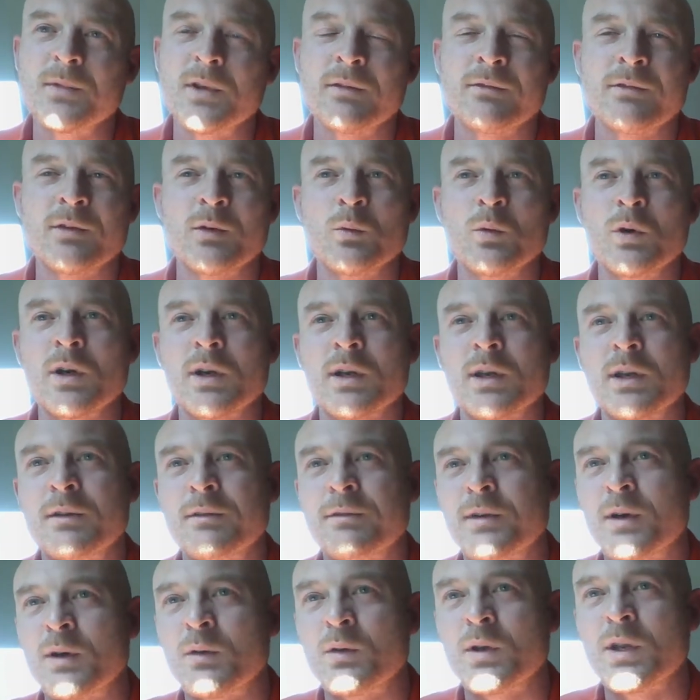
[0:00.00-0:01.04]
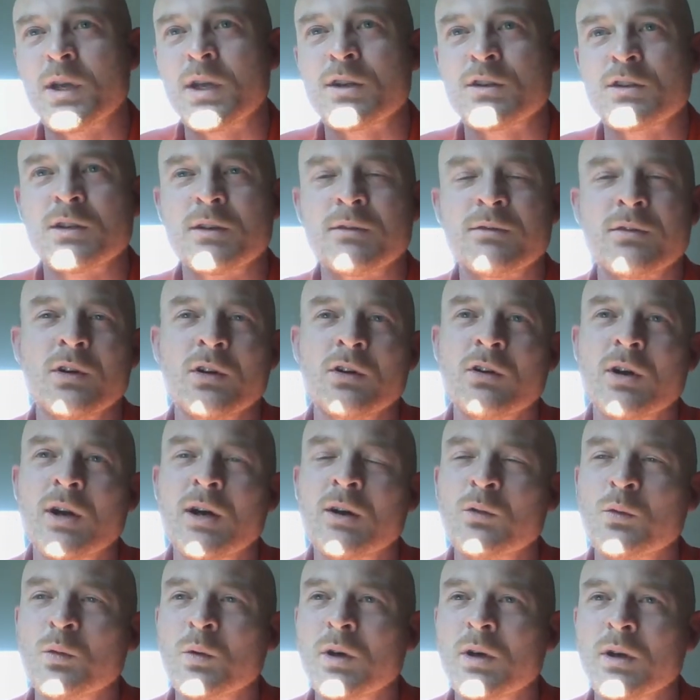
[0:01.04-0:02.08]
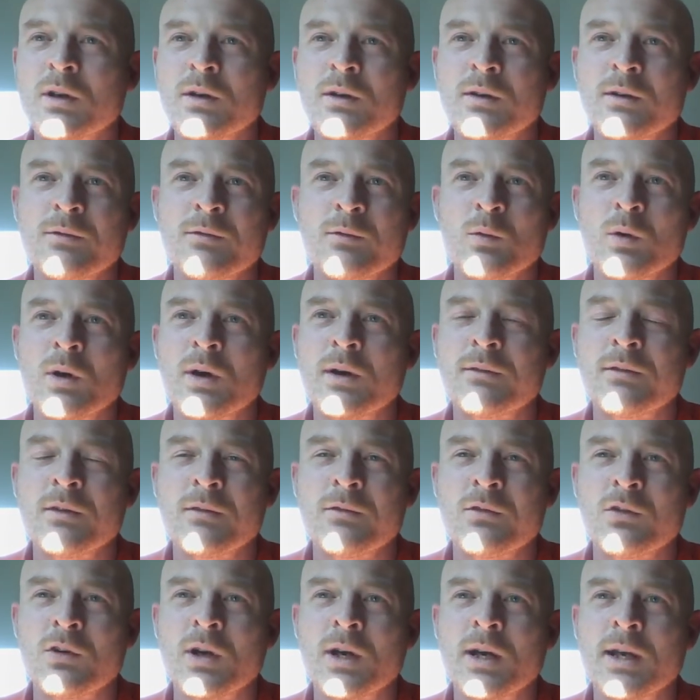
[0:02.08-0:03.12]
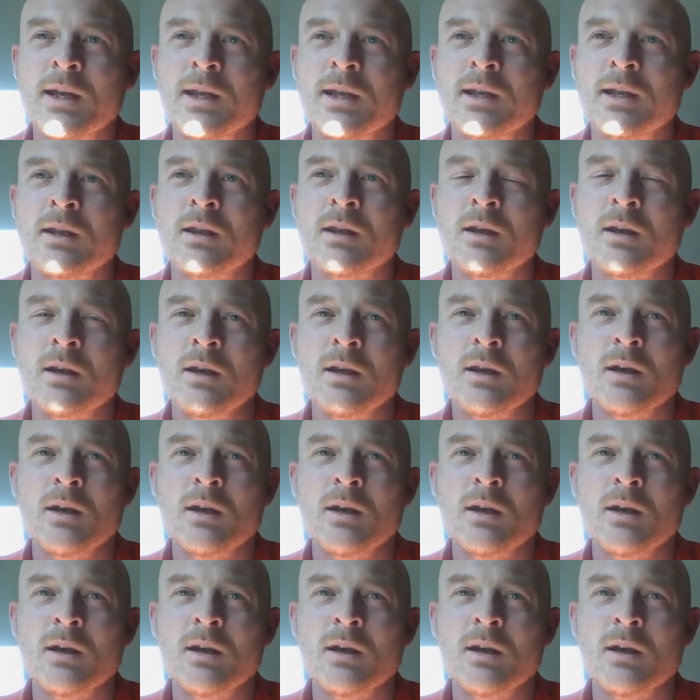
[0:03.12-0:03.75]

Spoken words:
if you're working a foundation, if you're a ground worker of whatever variety,